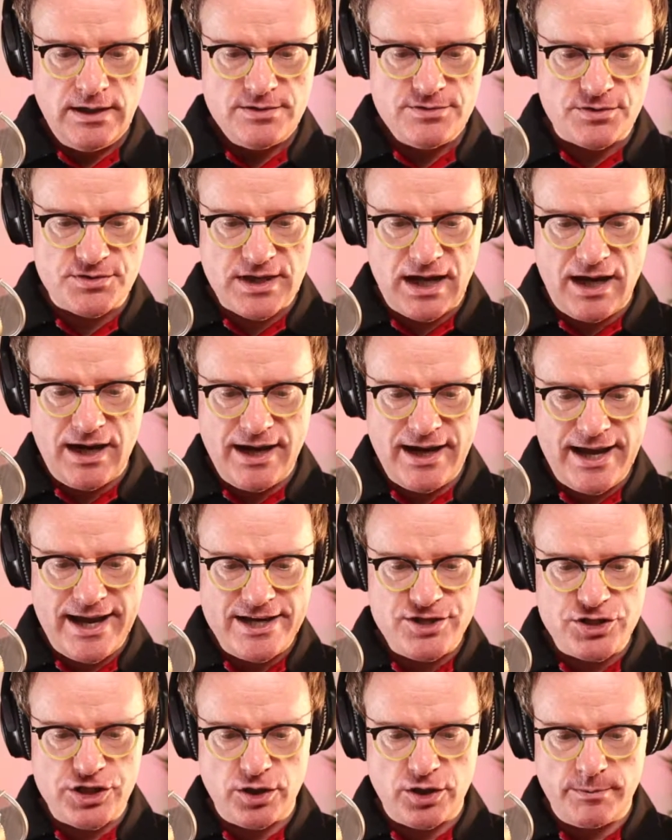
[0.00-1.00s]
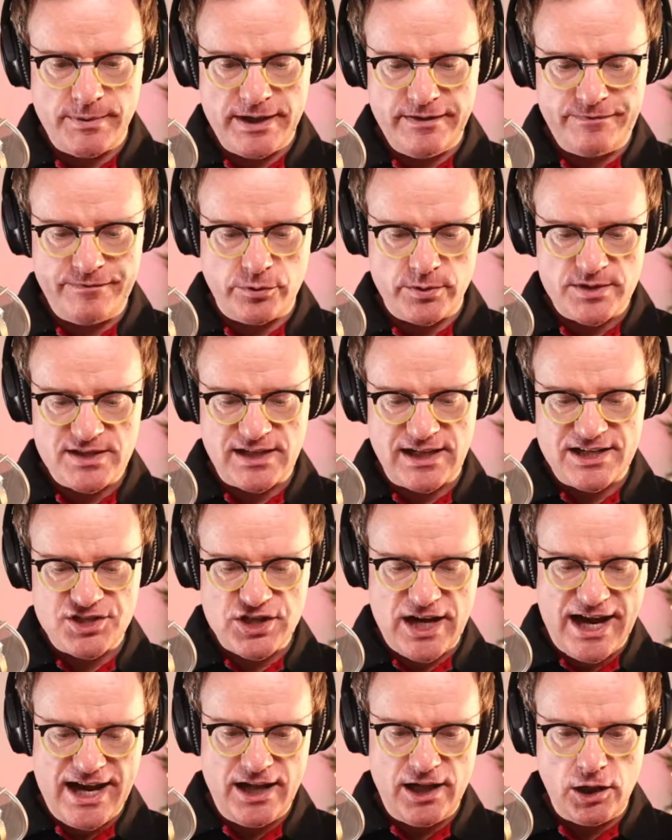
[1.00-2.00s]
So it's
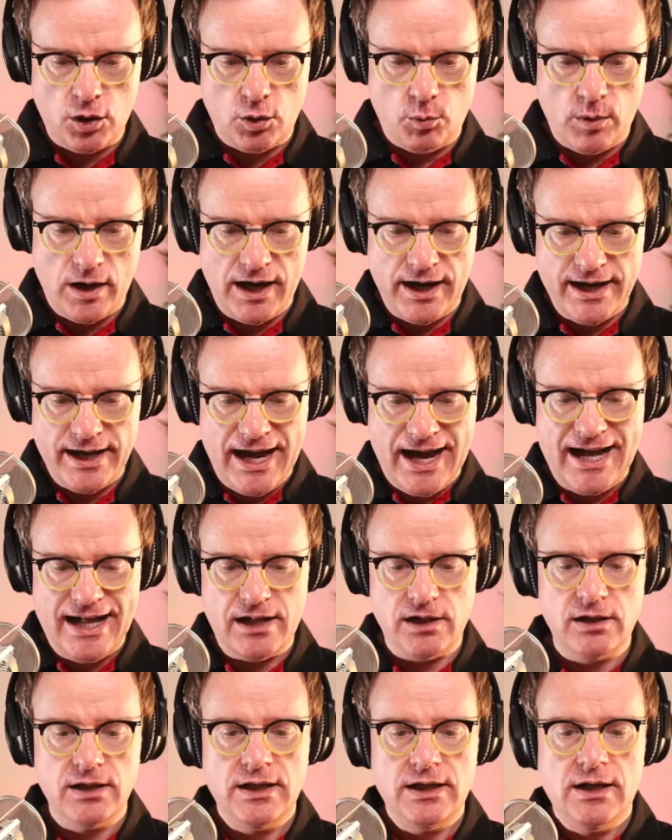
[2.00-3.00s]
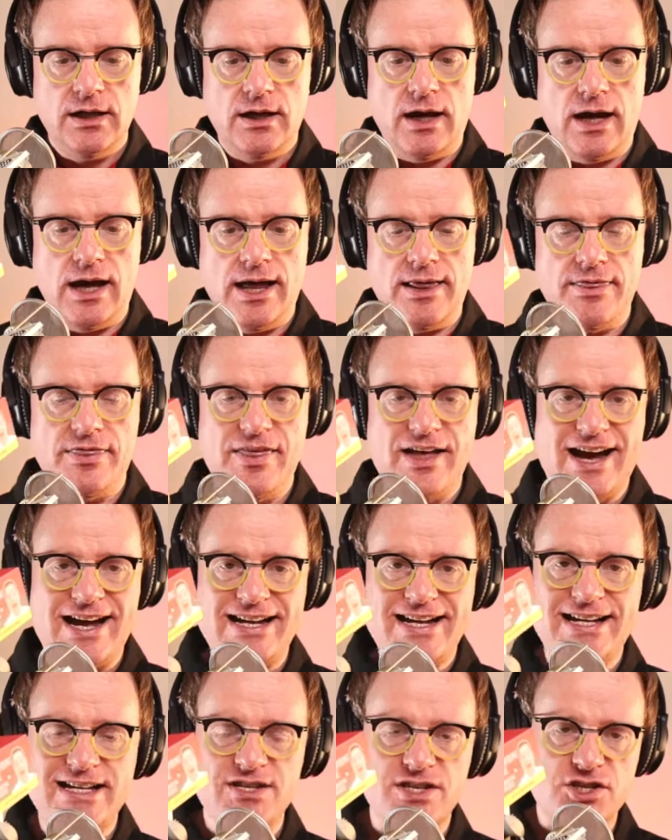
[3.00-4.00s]
iag.me/LYL.
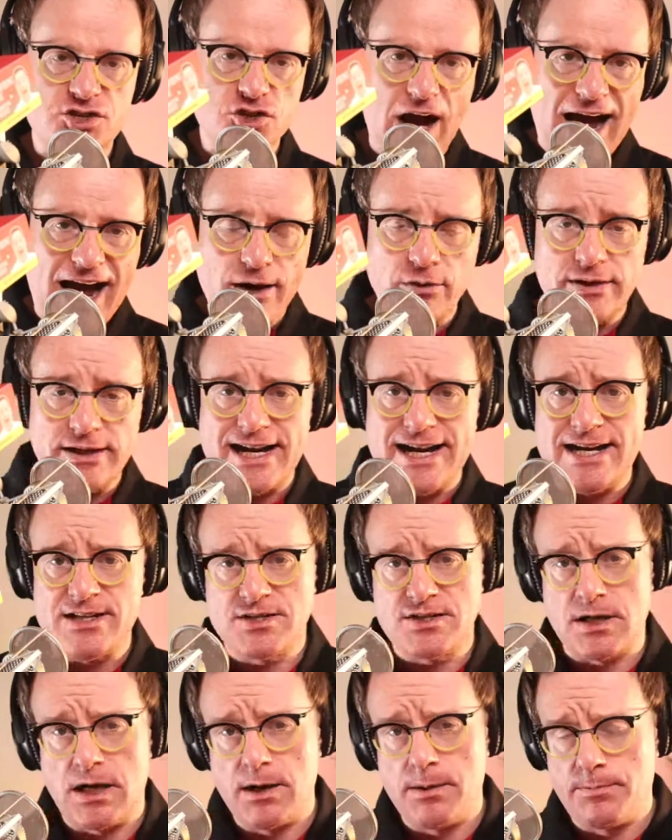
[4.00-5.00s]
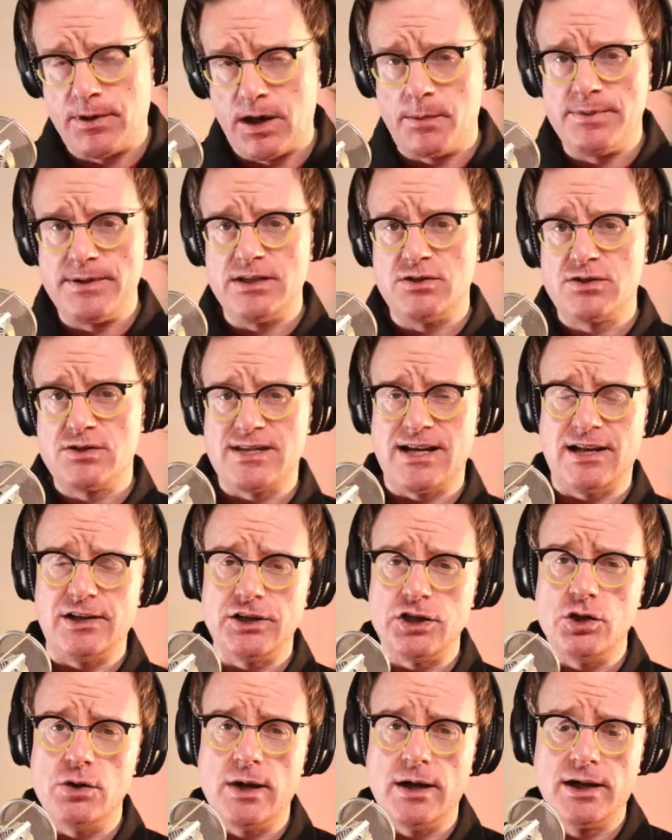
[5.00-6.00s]
It's not out yet, but I'll be
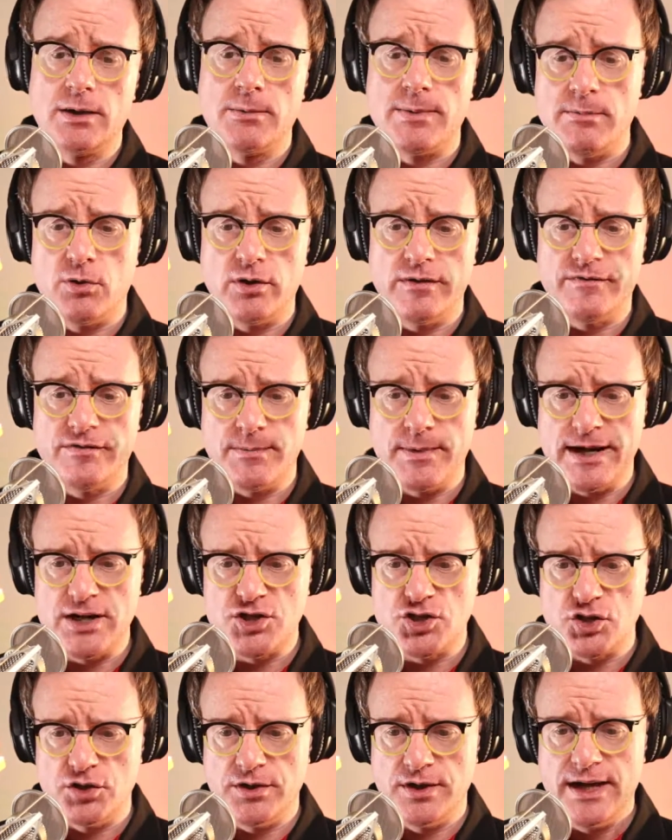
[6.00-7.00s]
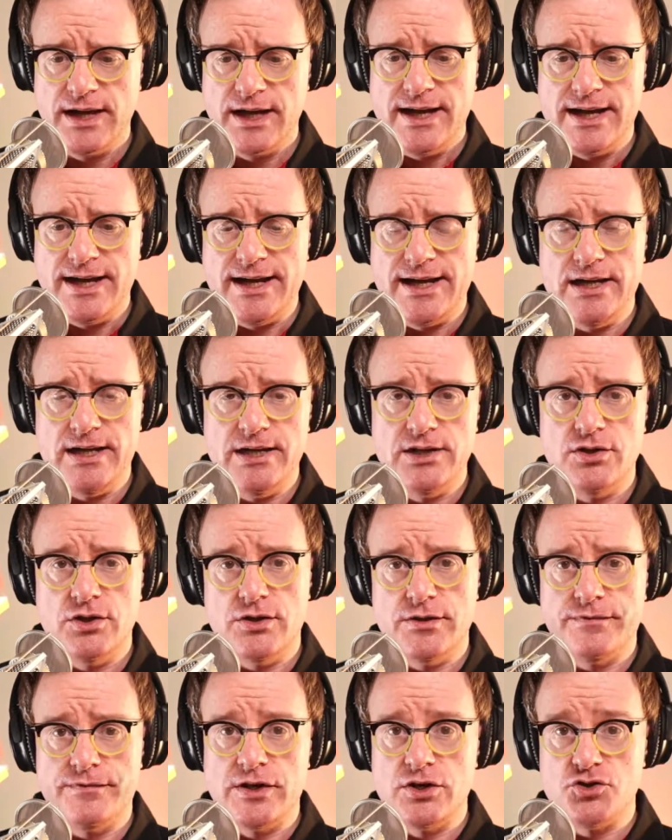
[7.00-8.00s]
telling you a little bit more information in
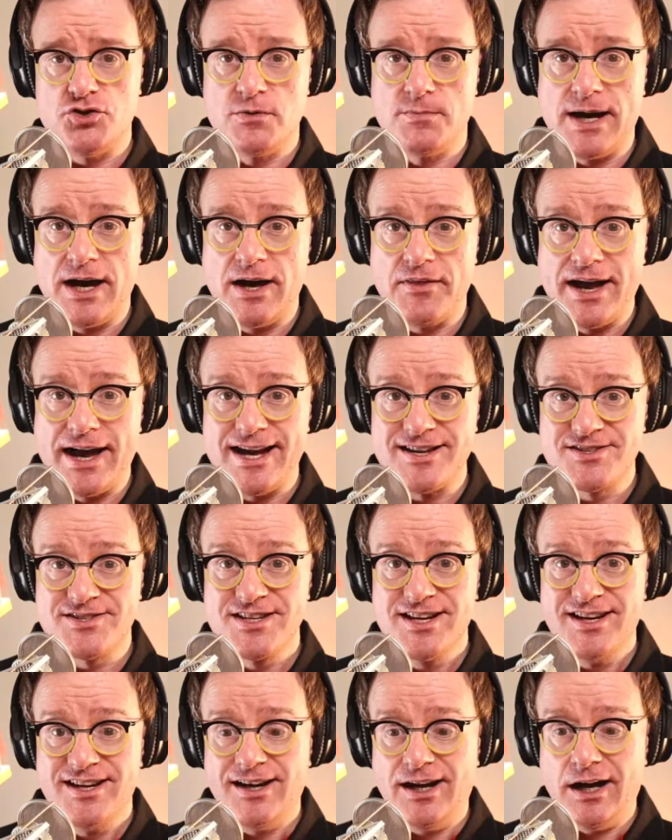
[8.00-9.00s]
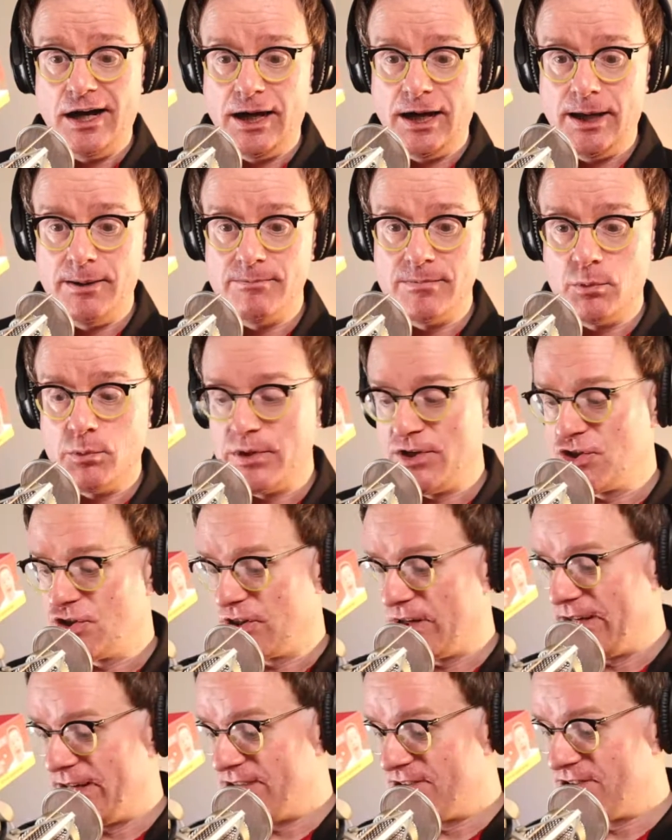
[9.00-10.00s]
the future about that, which
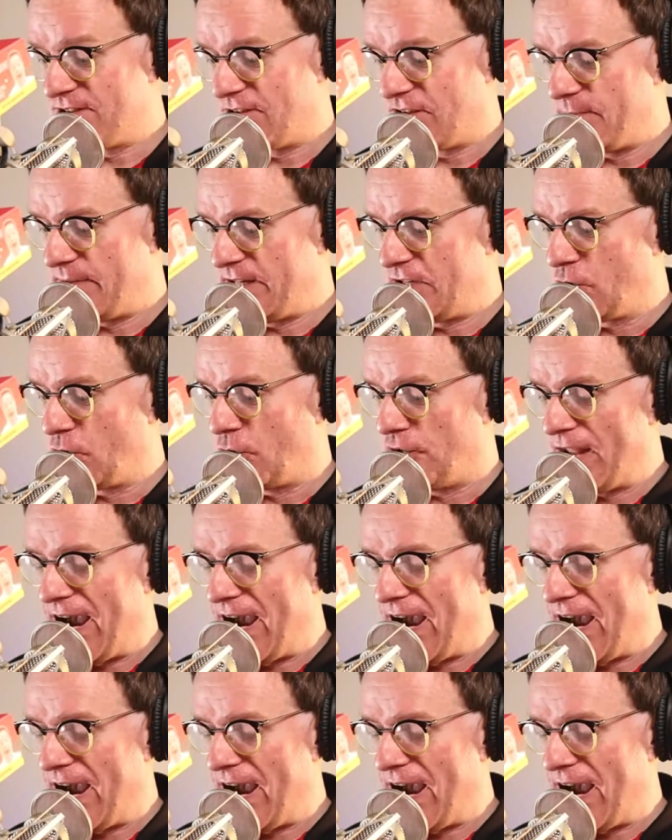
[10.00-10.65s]
is going to be cool.